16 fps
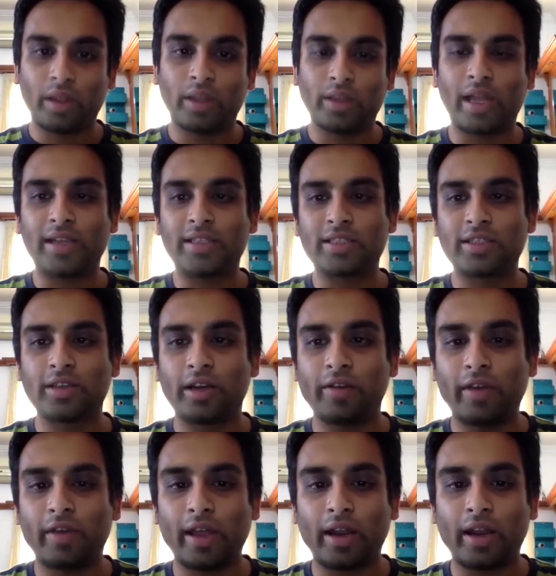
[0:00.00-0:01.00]
That's
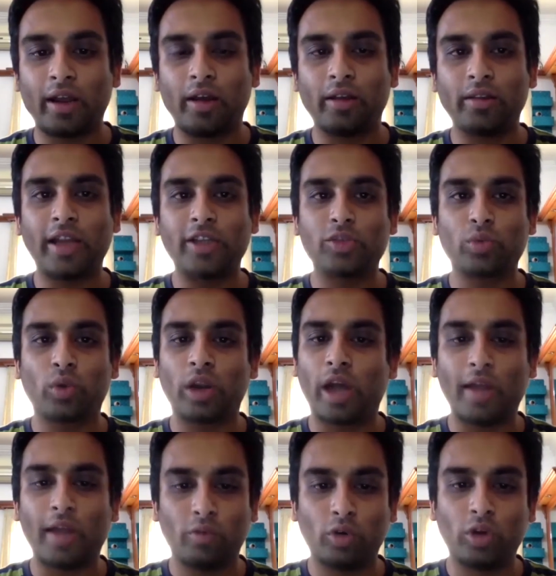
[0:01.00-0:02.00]
what
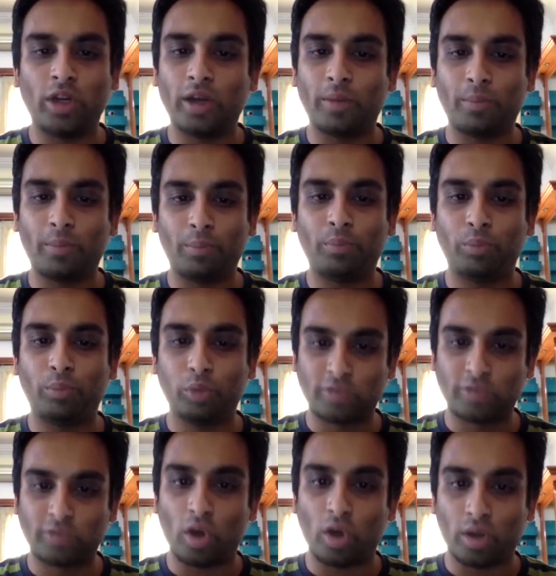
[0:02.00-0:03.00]
I would
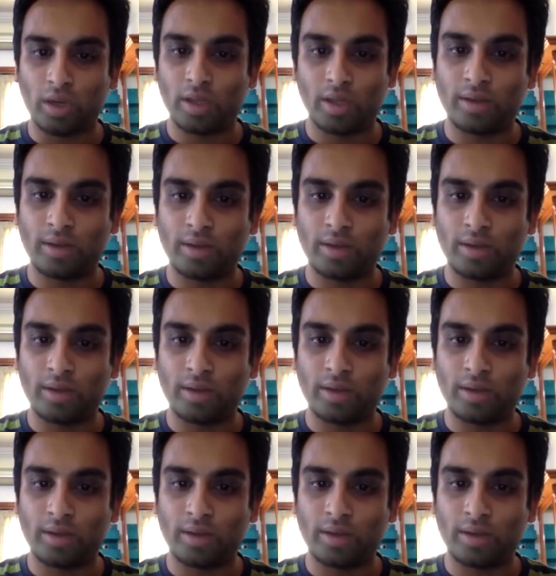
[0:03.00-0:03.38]
push for.